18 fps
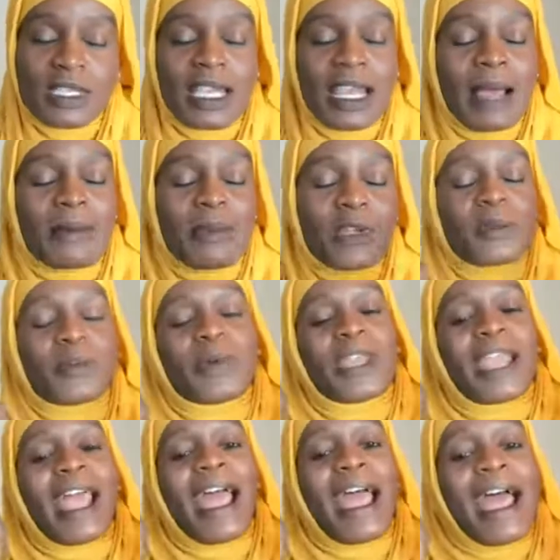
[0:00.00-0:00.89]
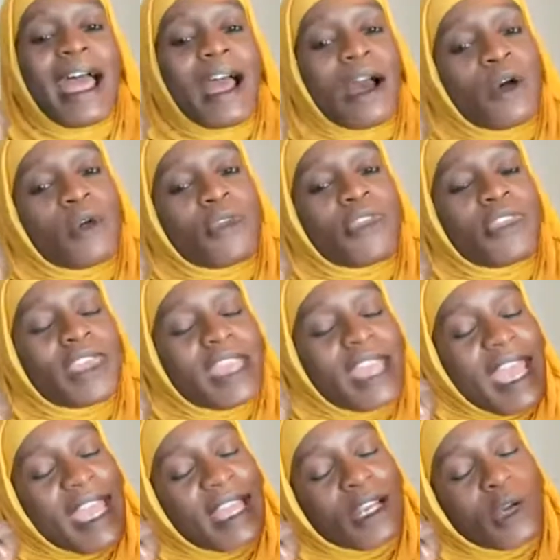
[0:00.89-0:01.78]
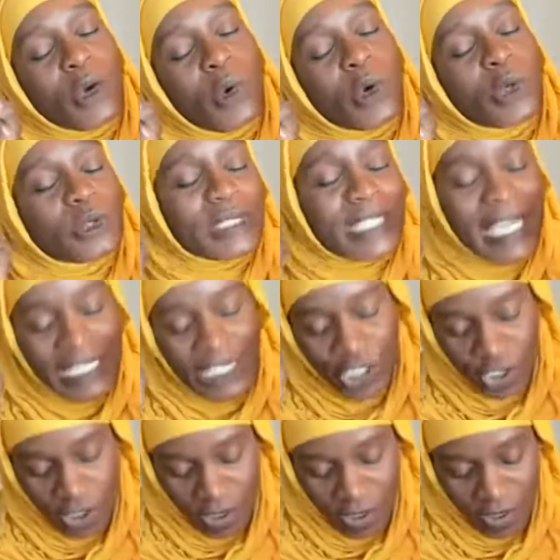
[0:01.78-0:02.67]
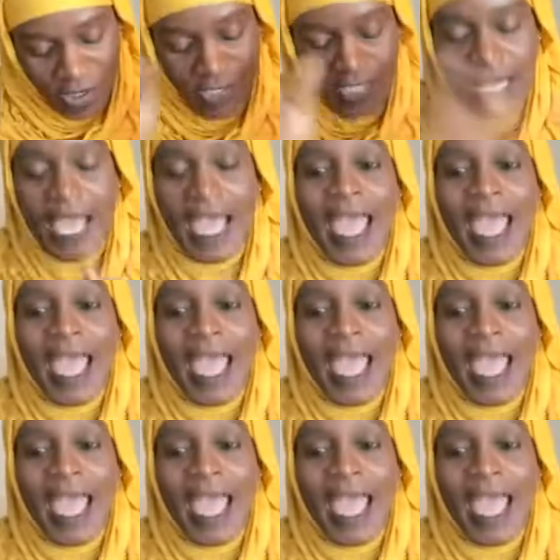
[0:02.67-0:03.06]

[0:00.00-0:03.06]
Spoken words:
And I'm gonna put healthy in quotations.